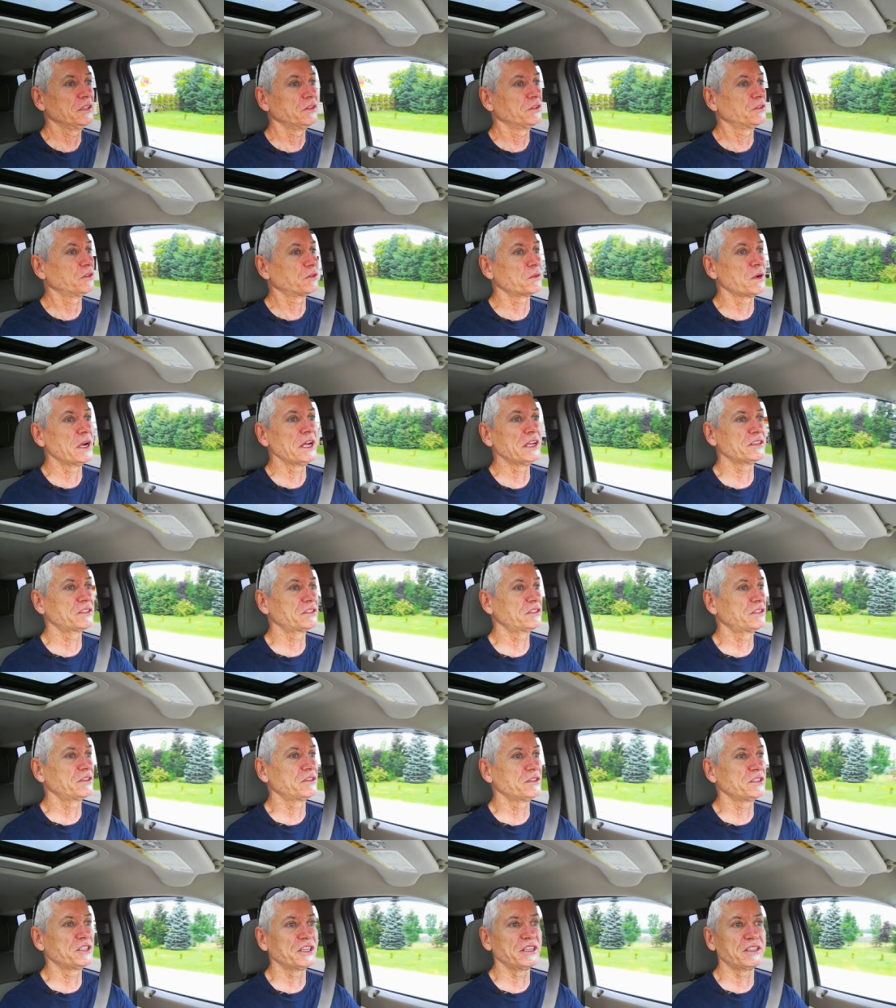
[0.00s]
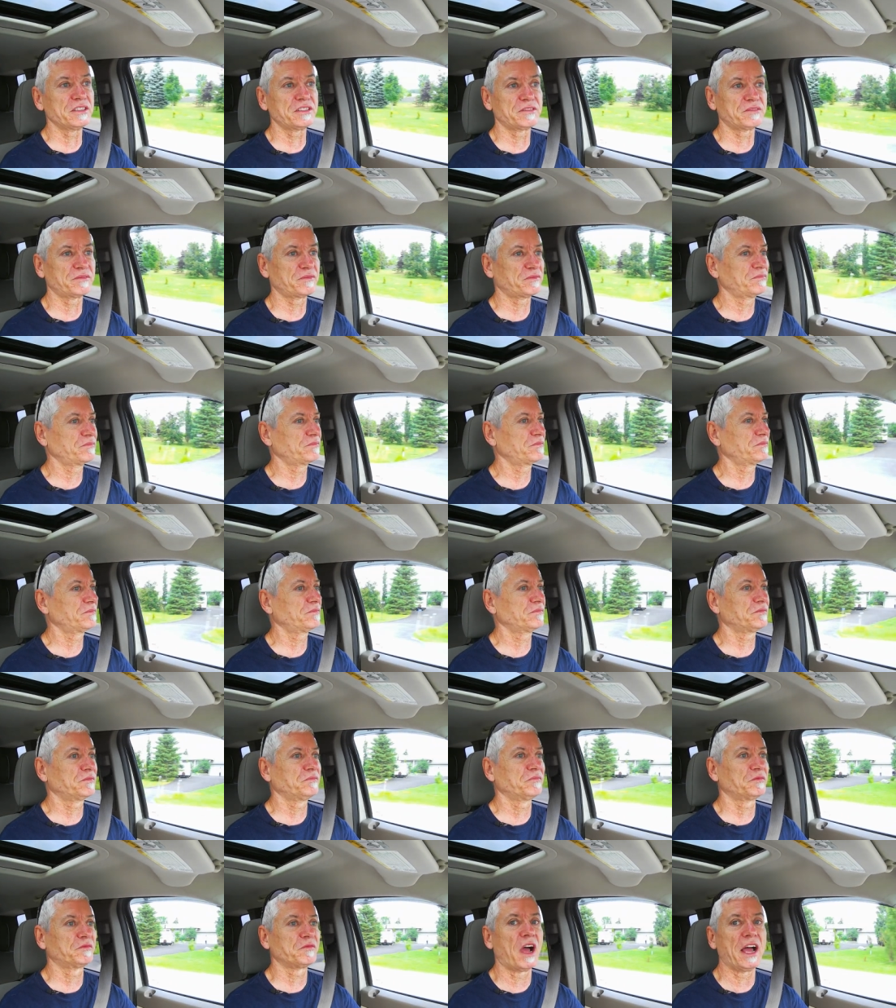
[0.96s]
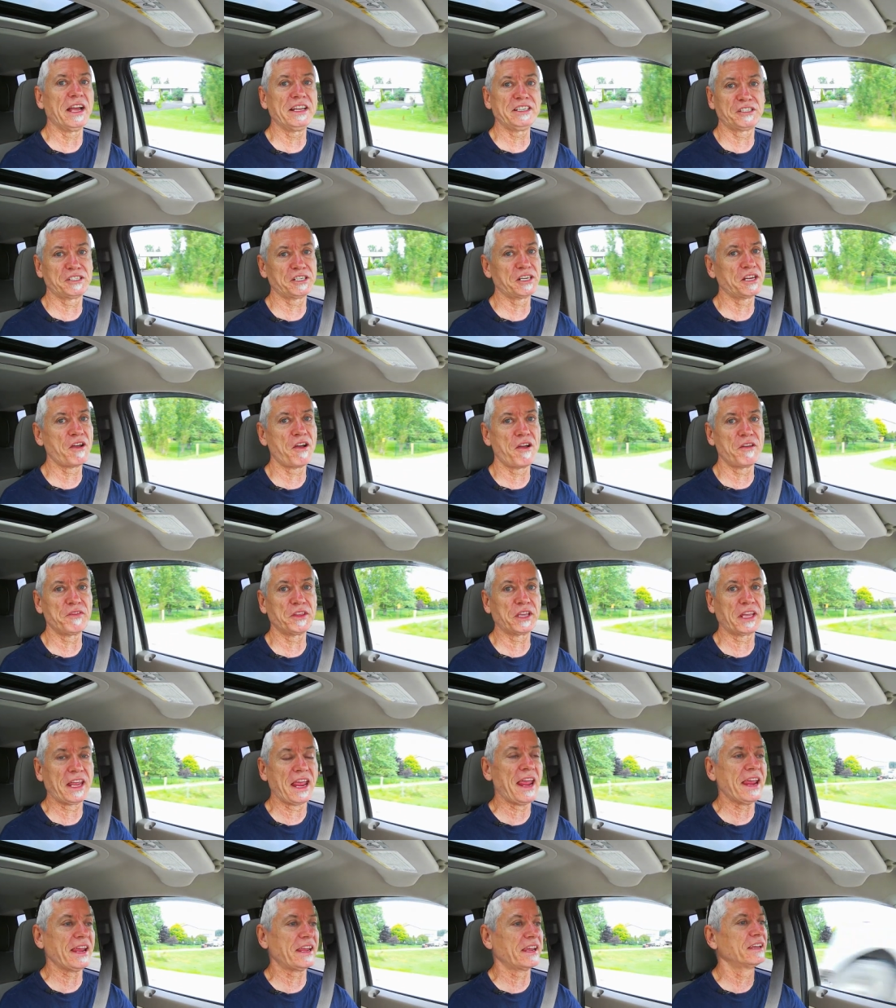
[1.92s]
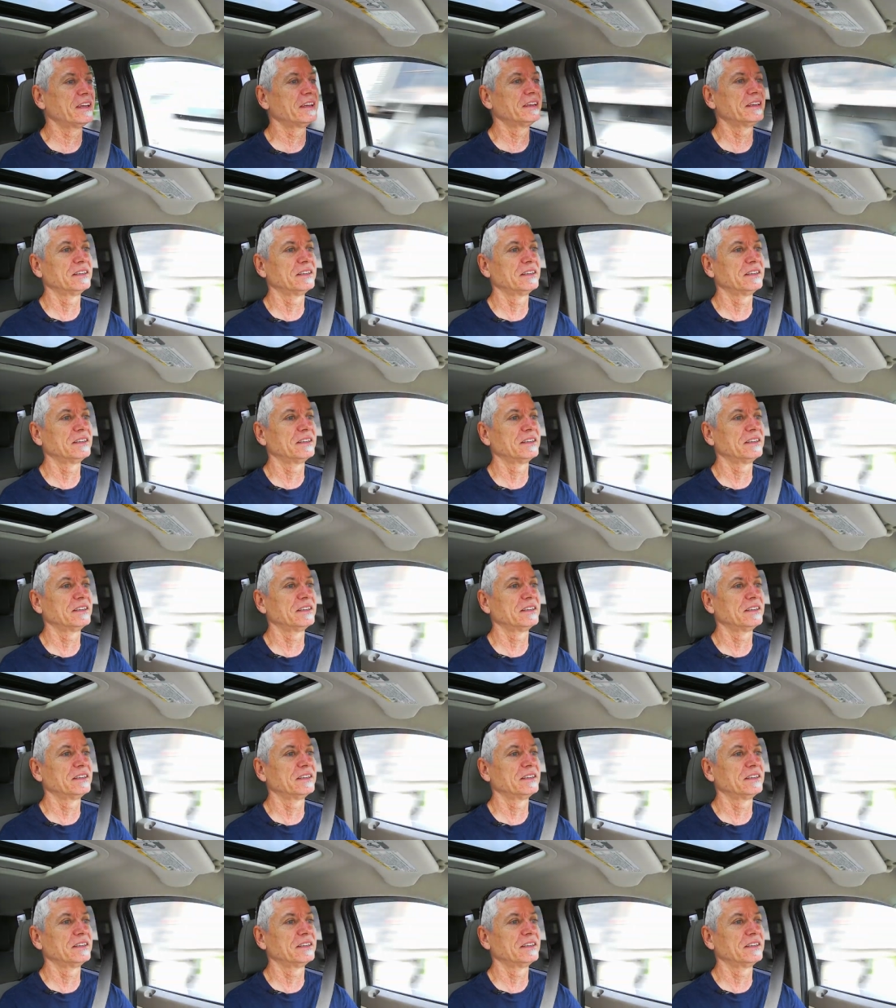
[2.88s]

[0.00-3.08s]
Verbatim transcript: The rest are just icing on the cake.